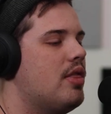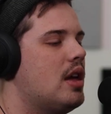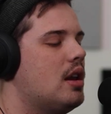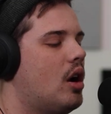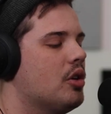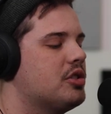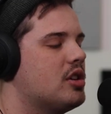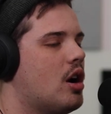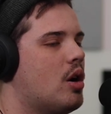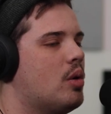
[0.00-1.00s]
And then
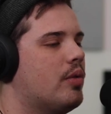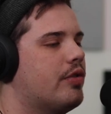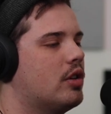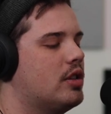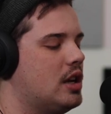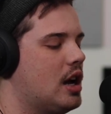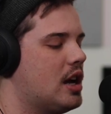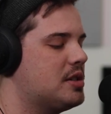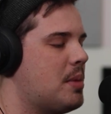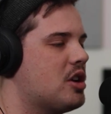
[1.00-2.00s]
also for
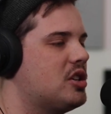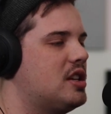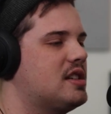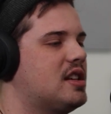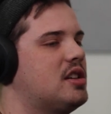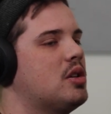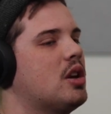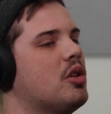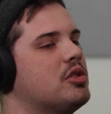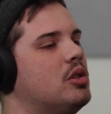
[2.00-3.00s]
the Smash statistics, you
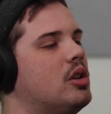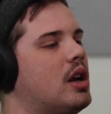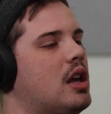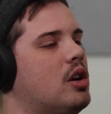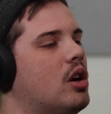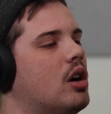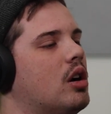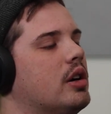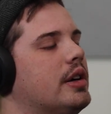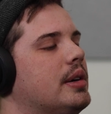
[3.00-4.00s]
can also look at
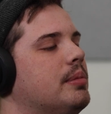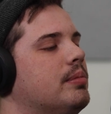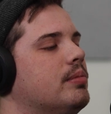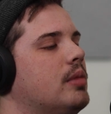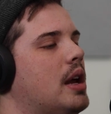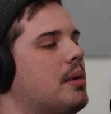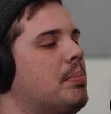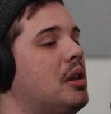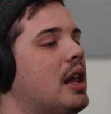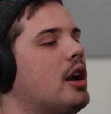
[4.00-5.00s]
your
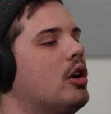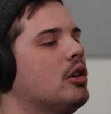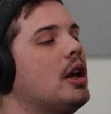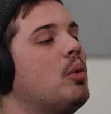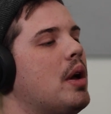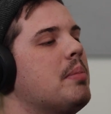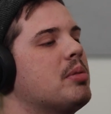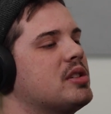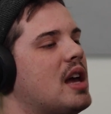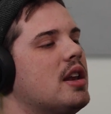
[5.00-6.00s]
player win
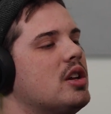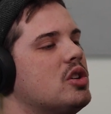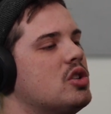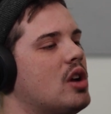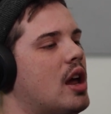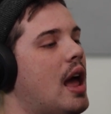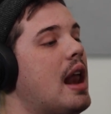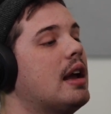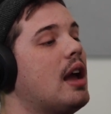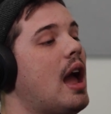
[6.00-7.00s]
percentage,
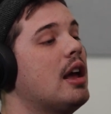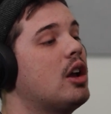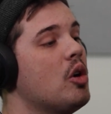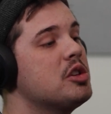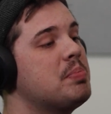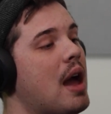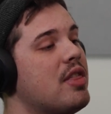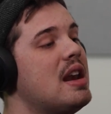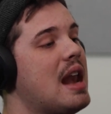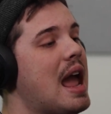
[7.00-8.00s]
and it goes by
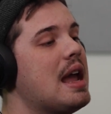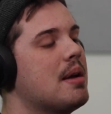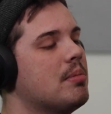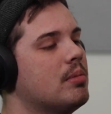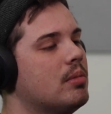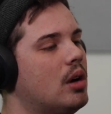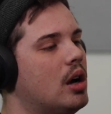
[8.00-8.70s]
the name